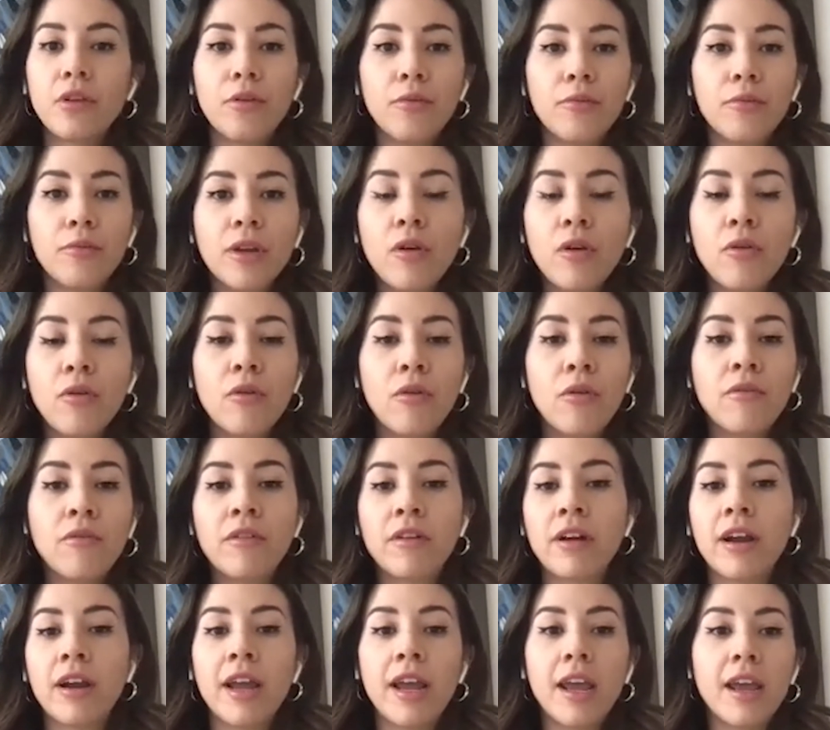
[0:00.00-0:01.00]
We go
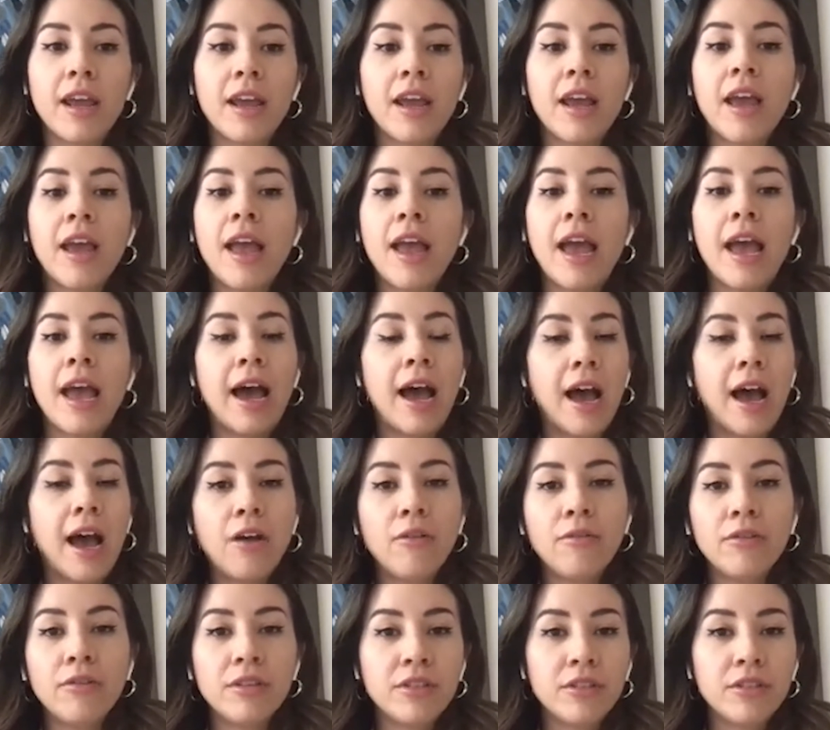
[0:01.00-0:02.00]
over, hey,
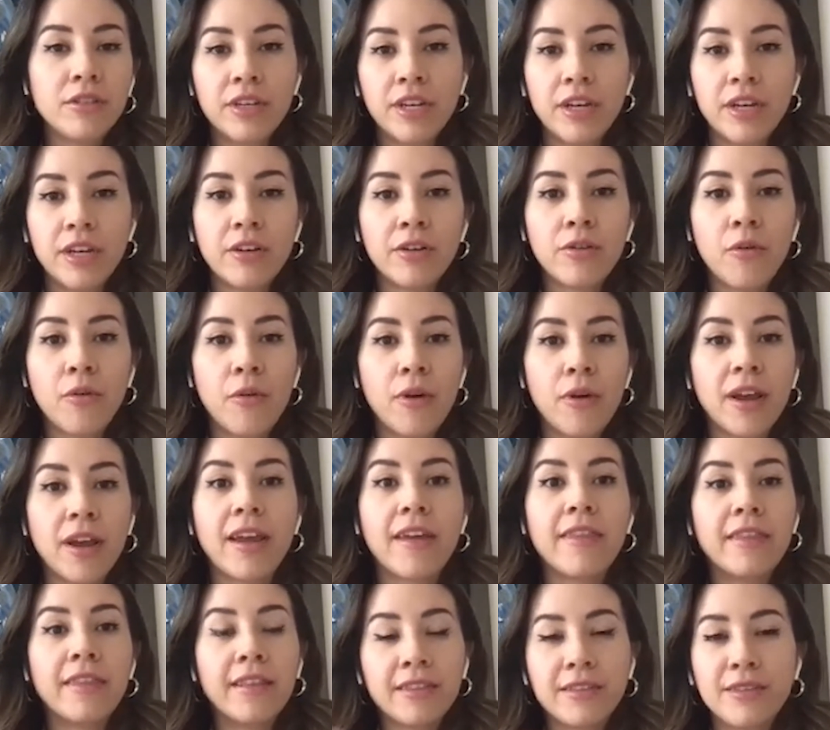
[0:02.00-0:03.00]
how is your year going?
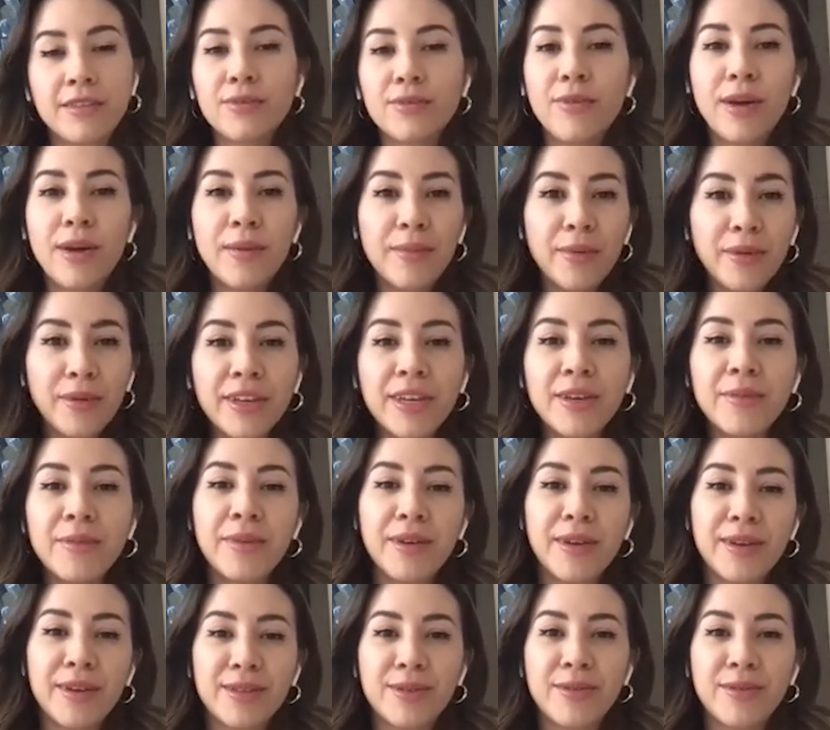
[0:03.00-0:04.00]
And this is why
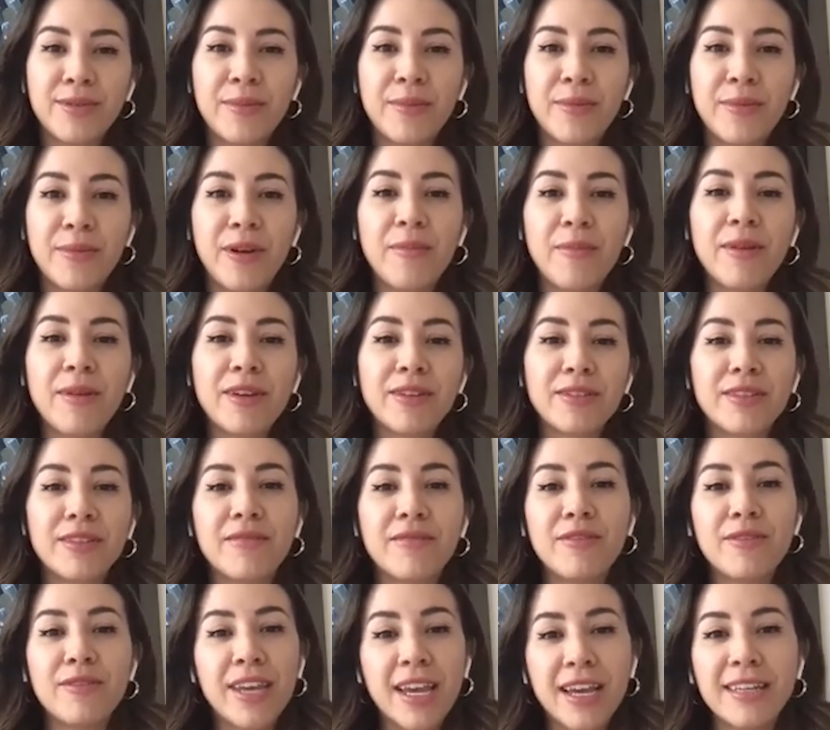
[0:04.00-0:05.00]
bookkeeping is so important, because if
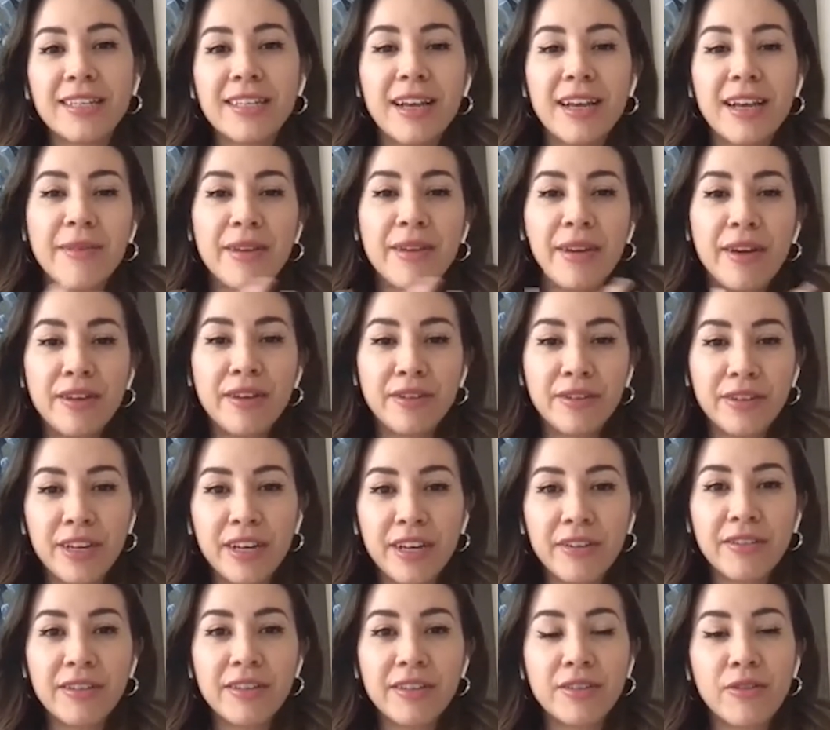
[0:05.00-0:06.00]
you can't tell me how your
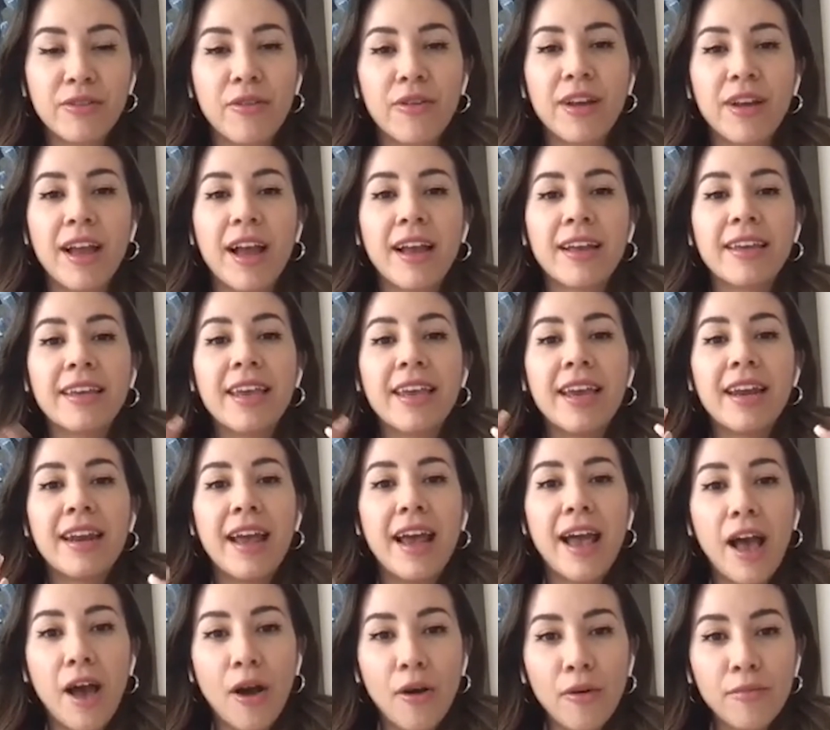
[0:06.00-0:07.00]
year is going, I can't
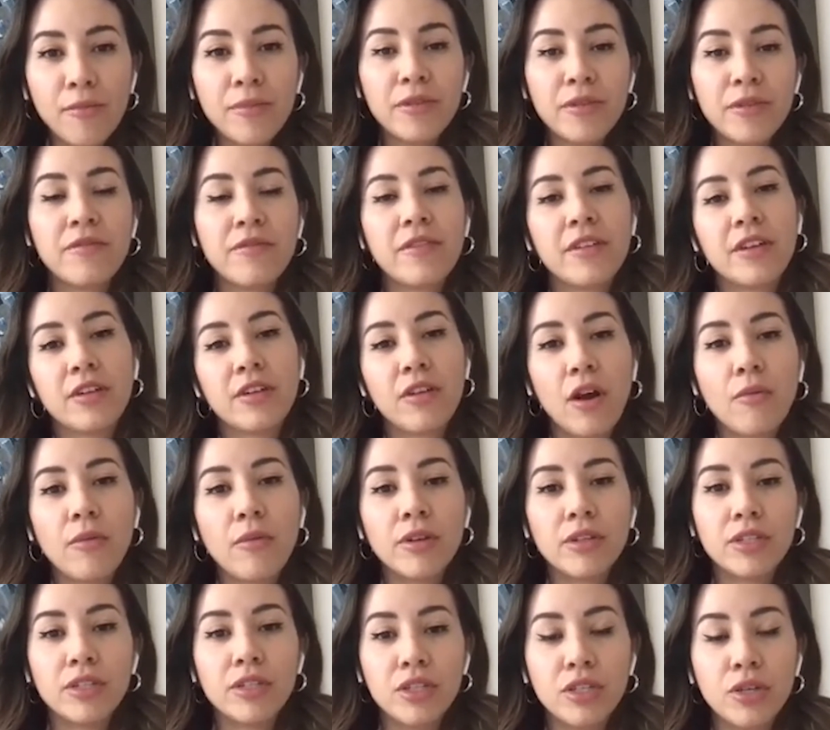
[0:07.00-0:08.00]
help you figure out
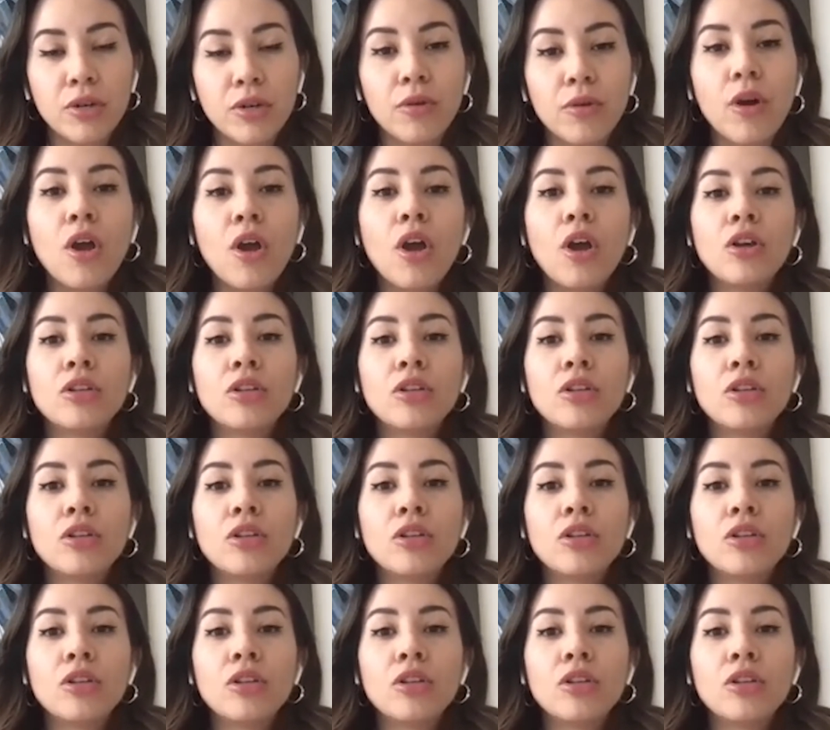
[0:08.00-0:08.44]
what to do.